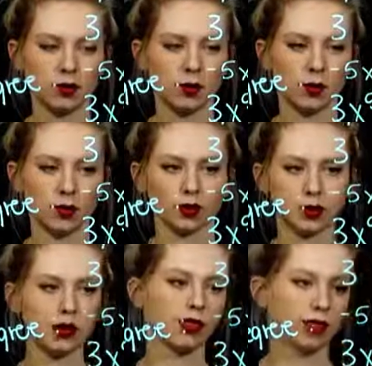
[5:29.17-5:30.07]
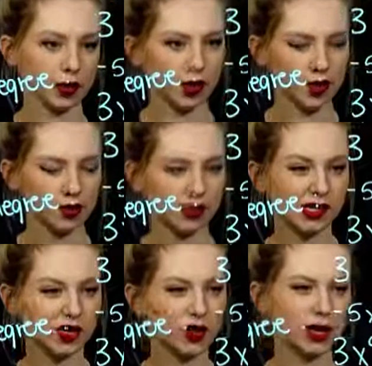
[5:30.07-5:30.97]
or to the third, the
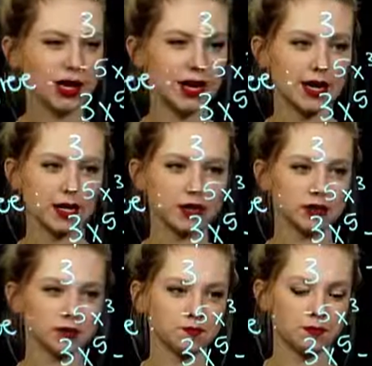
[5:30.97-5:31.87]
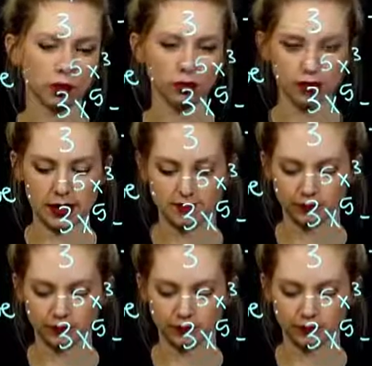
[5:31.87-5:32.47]
degree is 3.